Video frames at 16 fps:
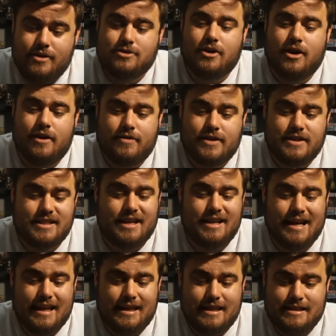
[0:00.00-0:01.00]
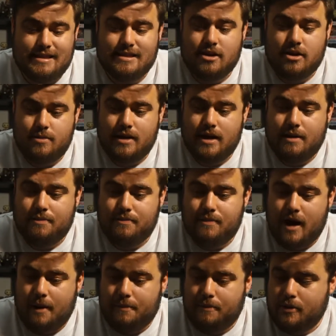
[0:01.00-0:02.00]
so every Sunday this is going to be
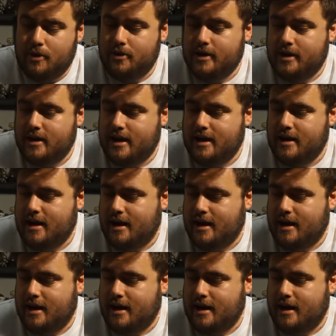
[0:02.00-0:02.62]
uploaded.